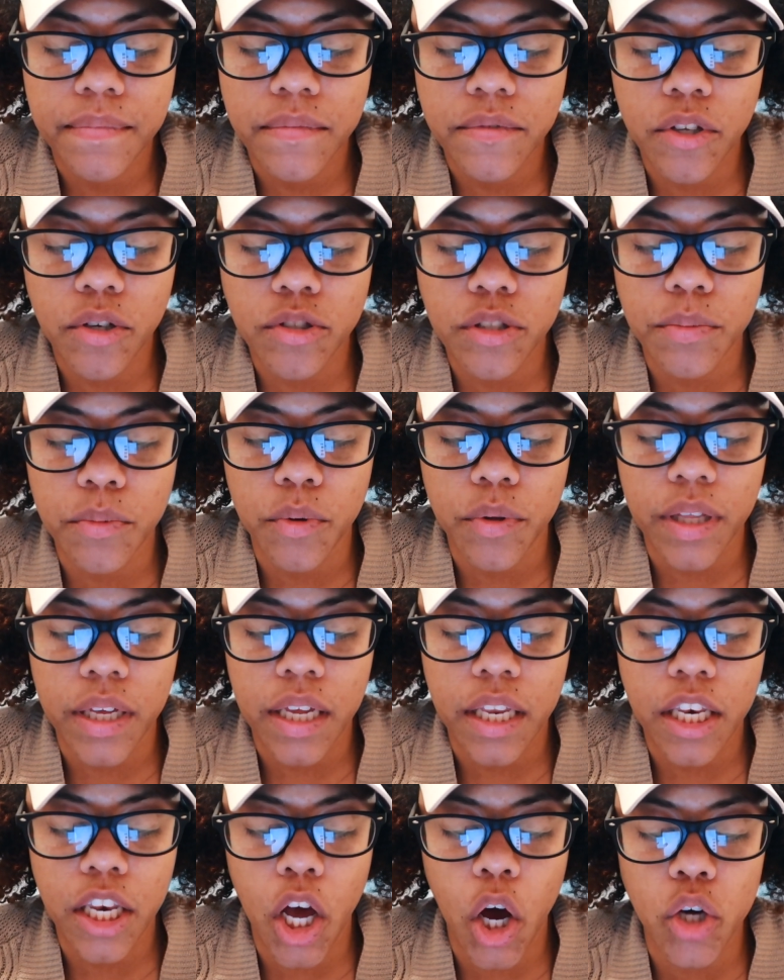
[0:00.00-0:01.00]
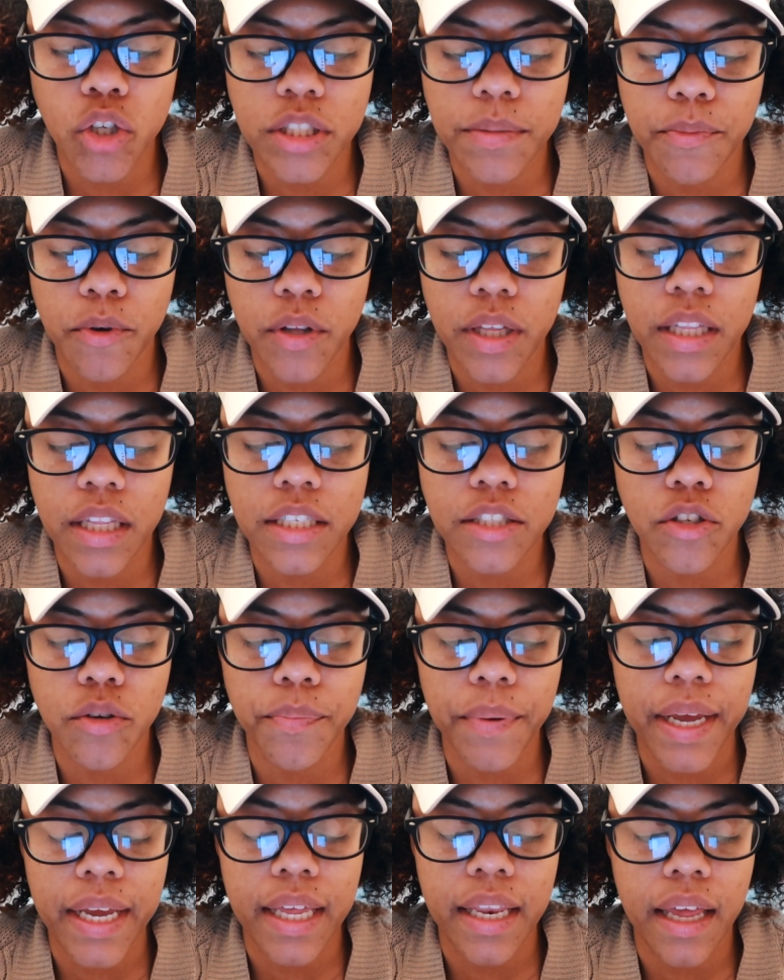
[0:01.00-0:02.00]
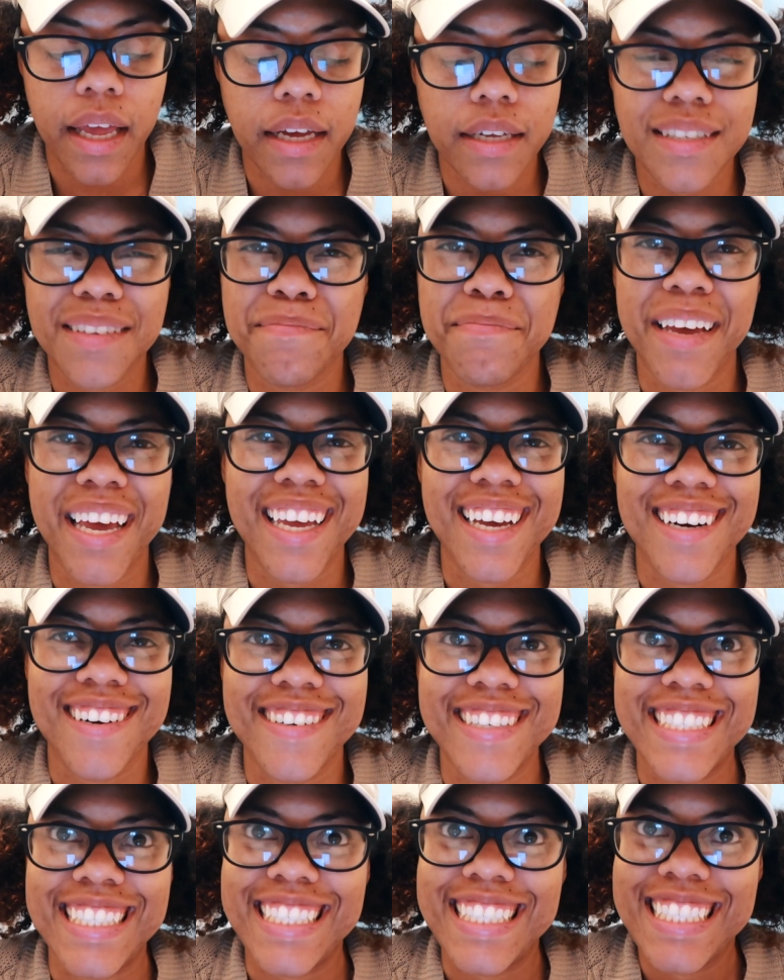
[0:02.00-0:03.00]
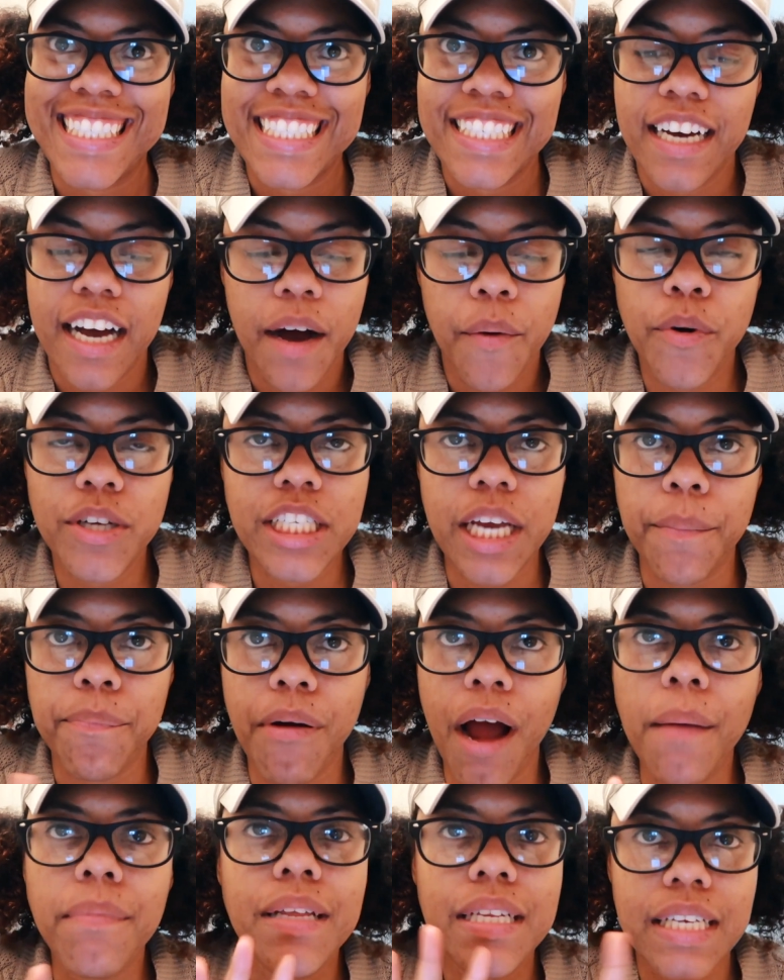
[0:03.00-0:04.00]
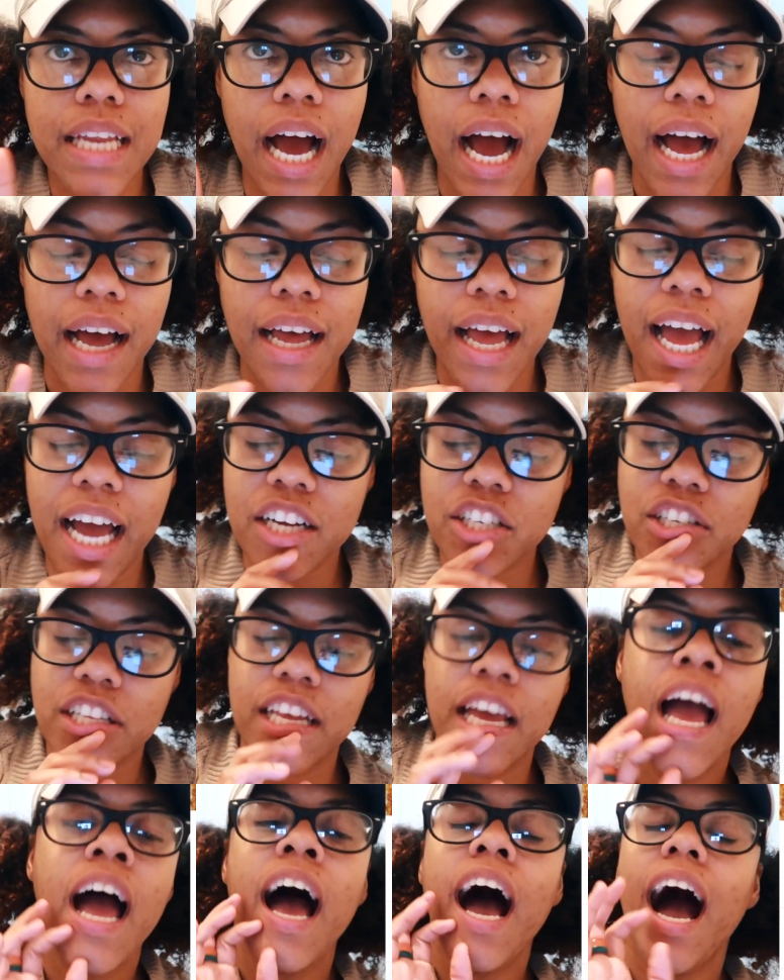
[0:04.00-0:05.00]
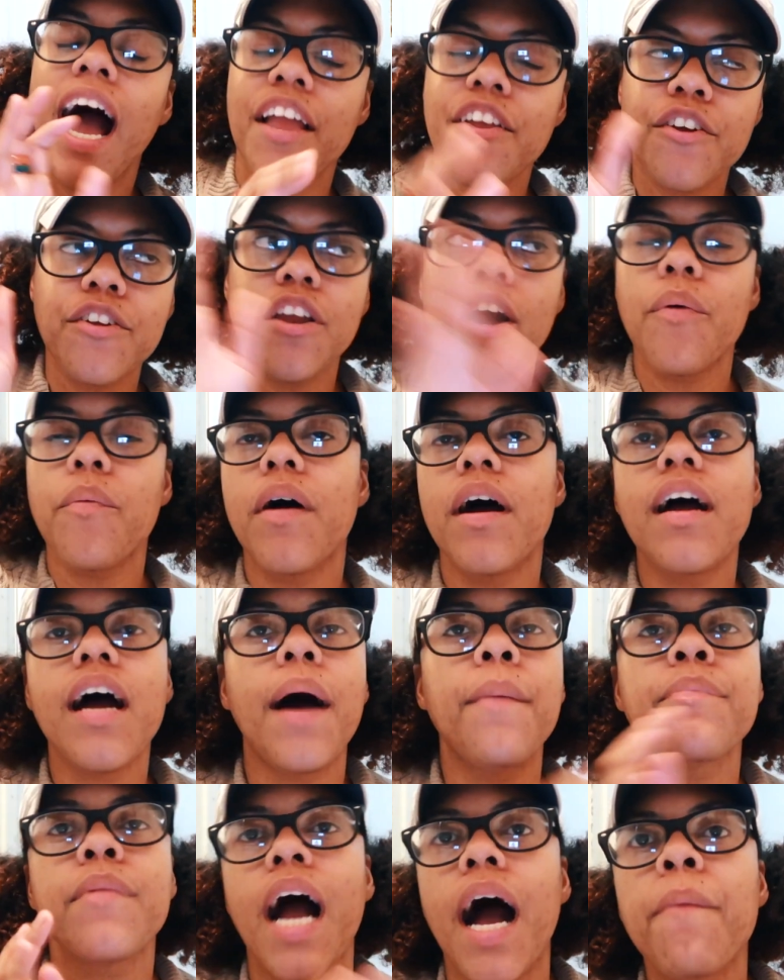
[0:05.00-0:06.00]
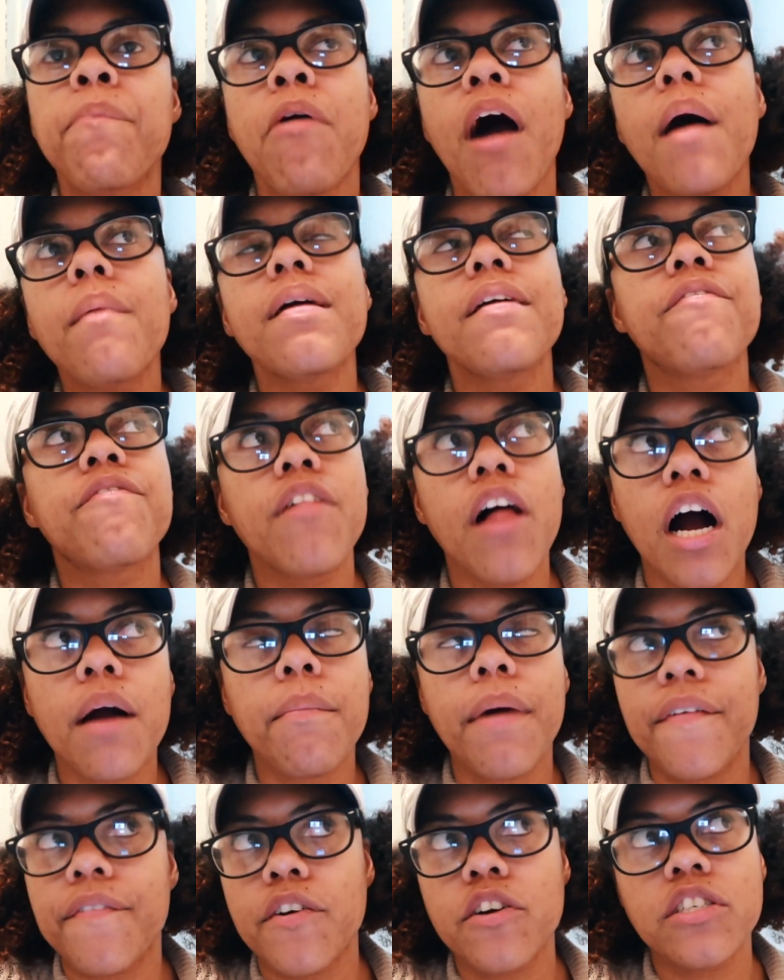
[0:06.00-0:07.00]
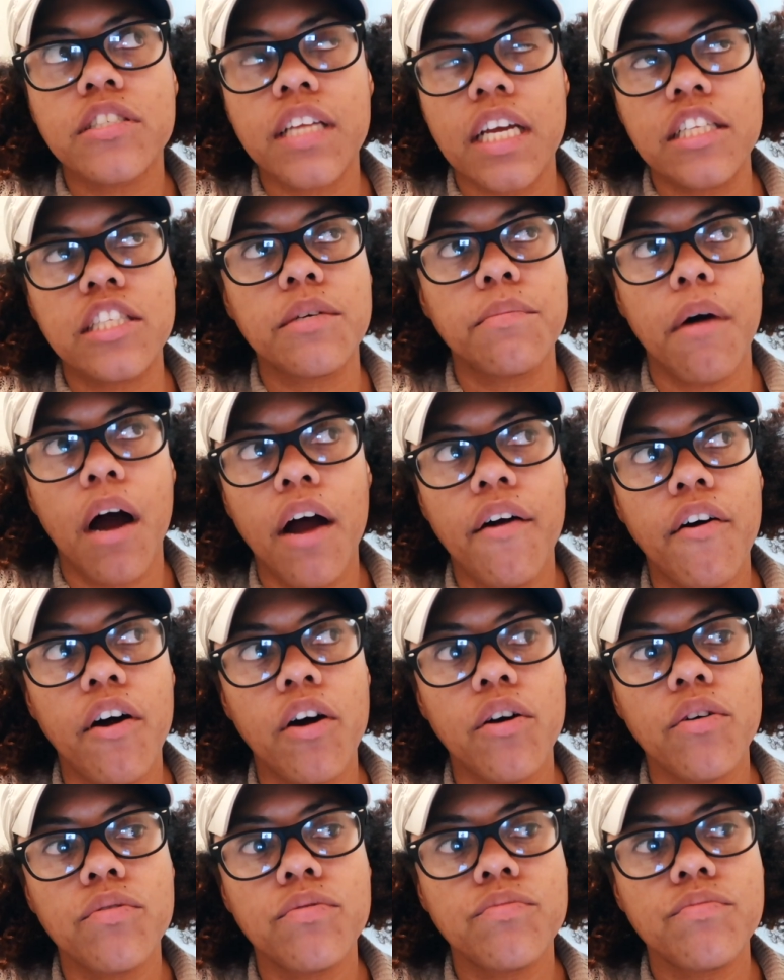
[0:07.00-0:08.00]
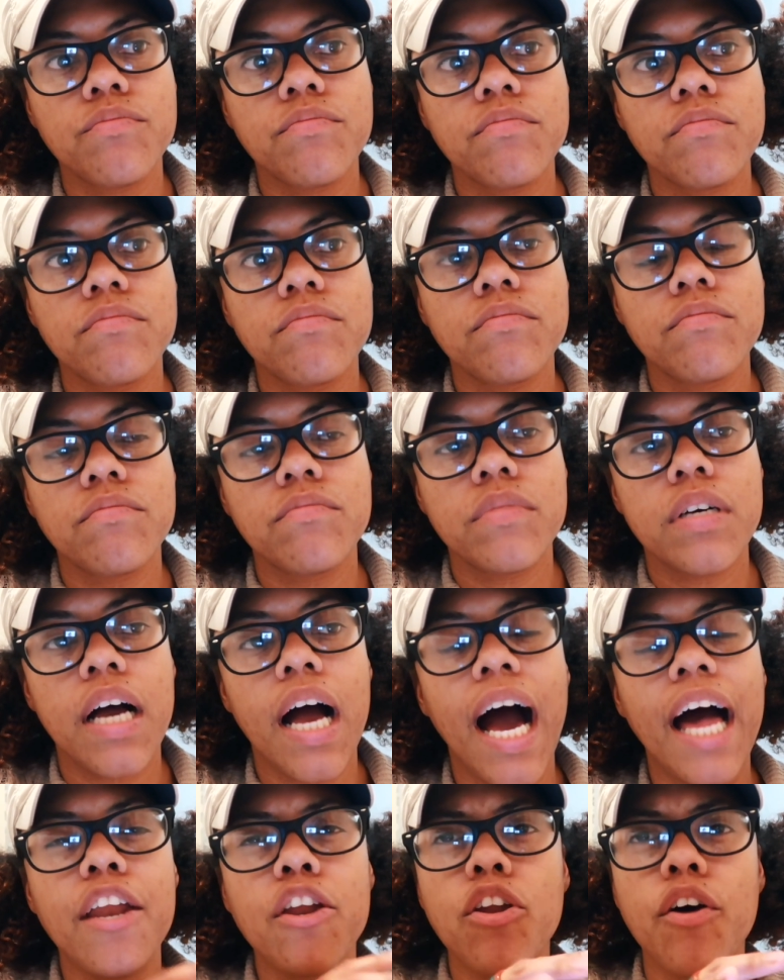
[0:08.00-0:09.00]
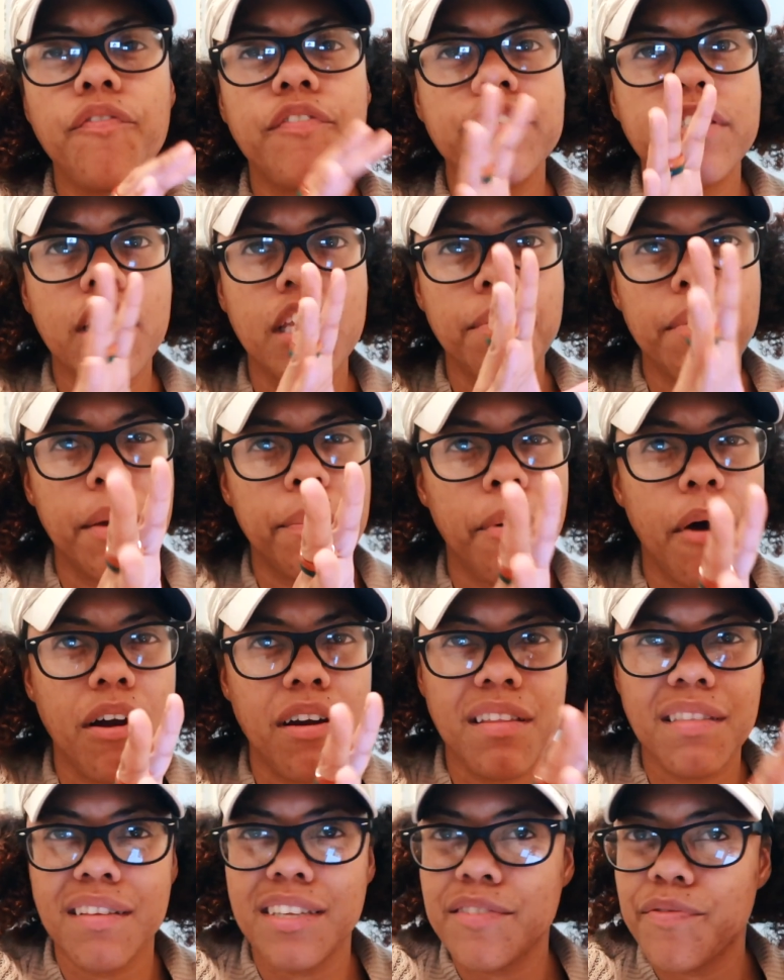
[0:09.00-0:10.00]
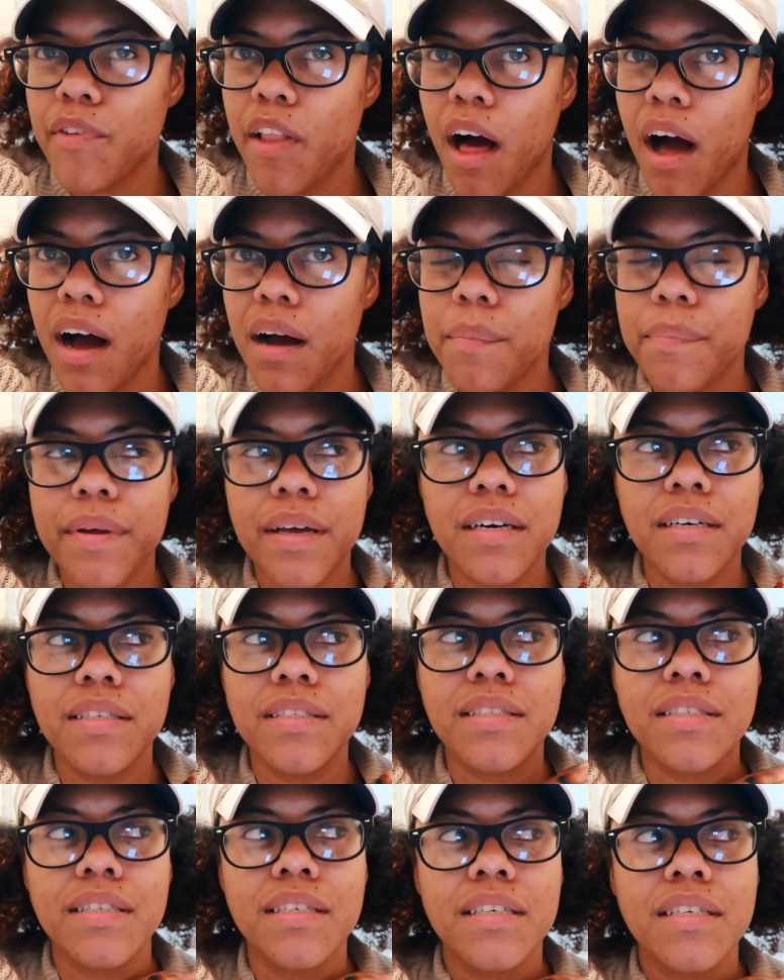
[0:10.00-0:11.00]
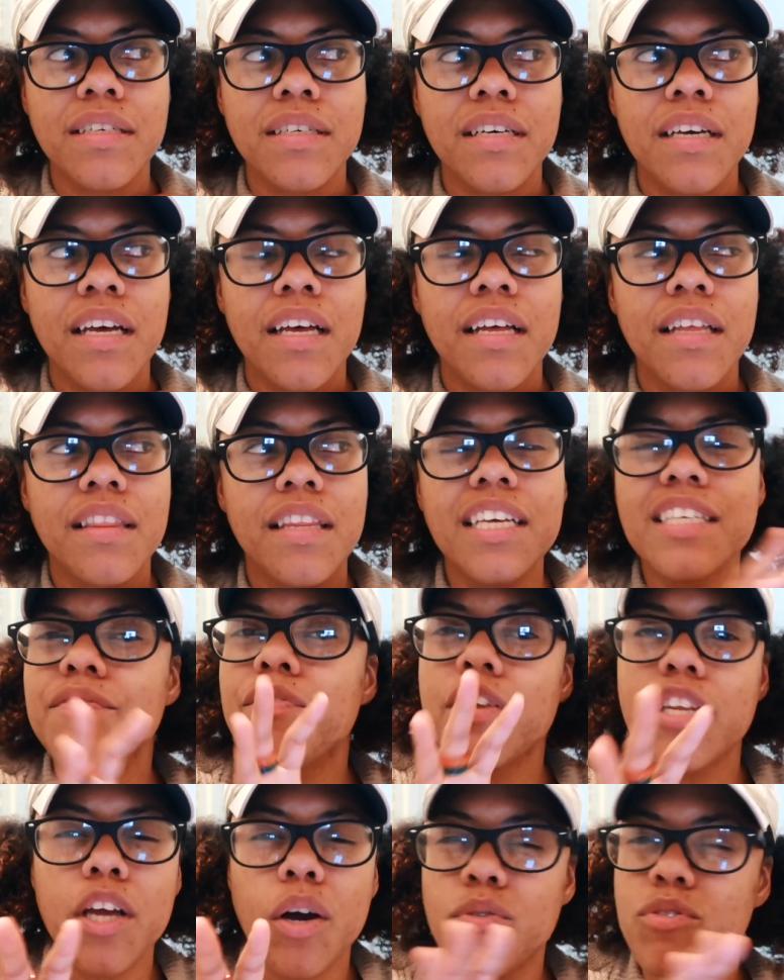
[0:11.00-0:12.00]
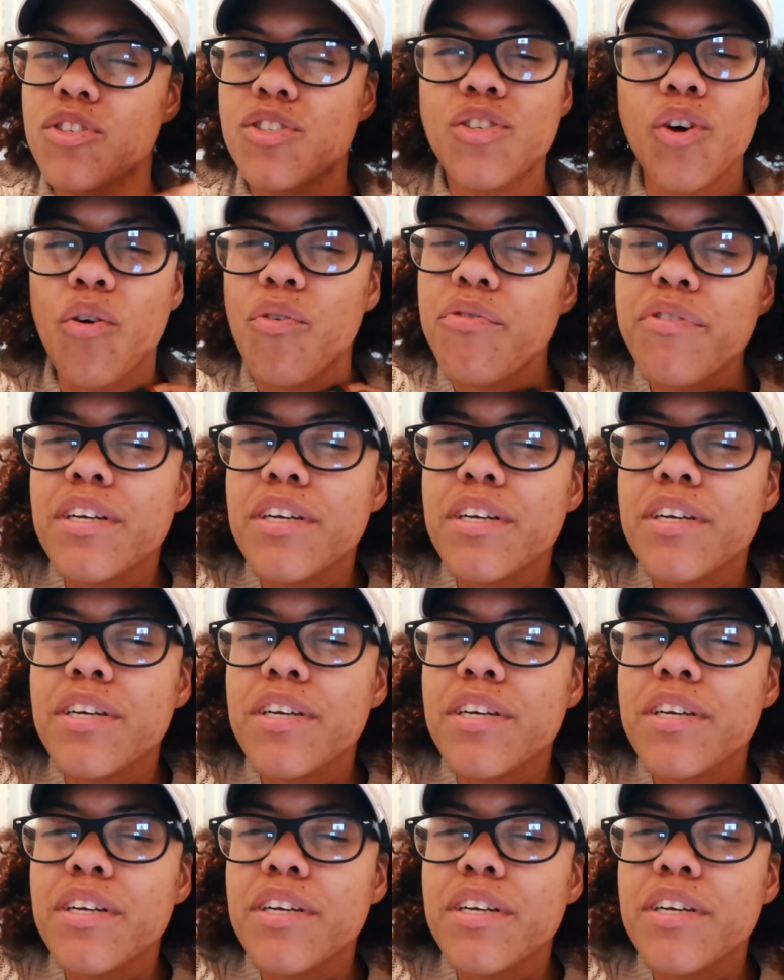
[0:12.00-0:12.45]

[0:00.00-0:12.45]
smoothie. Let's do bacon, eggs, and mayo. Which I'm probably not, actually. You know what? I'll probably vlog my first day tomorrow. I don't know if it's gonna be a part of this vlog because this video is so